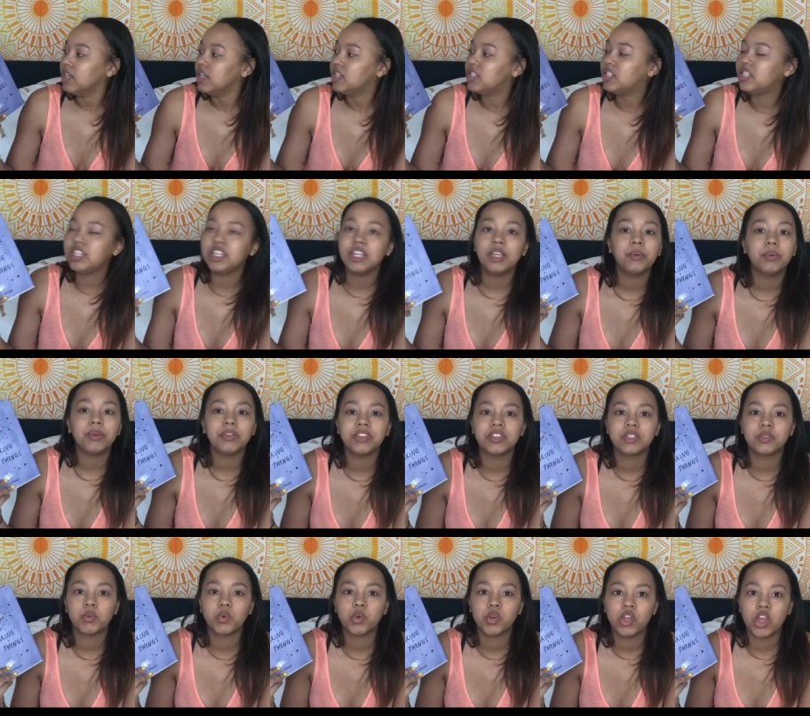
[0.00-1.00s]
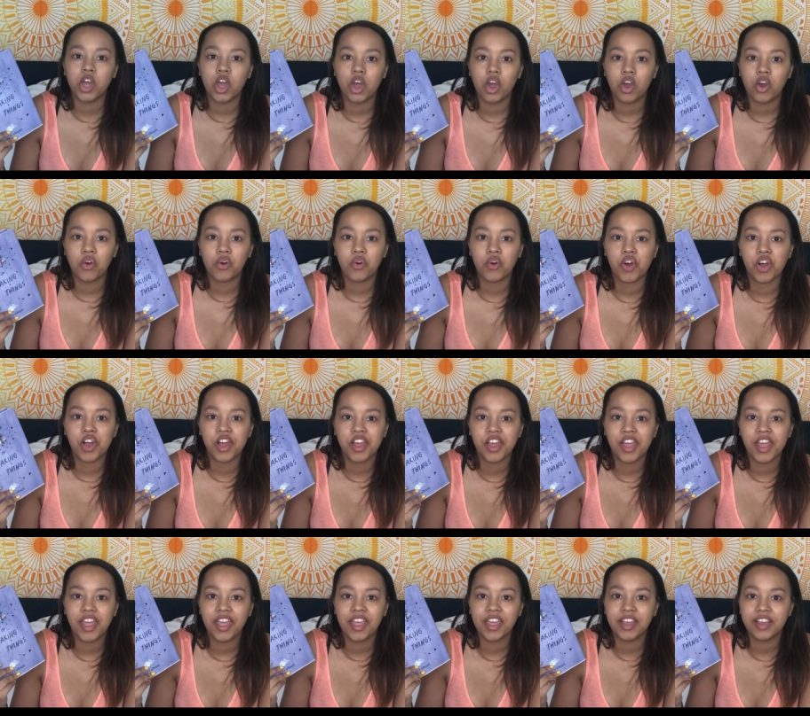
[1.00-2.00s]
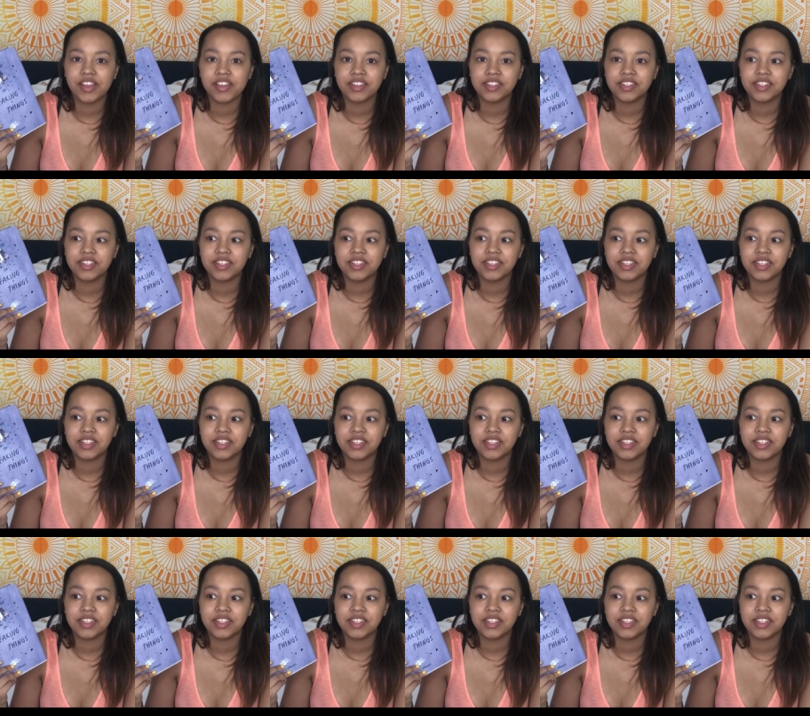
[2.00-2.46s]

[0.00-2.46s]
see where this would go and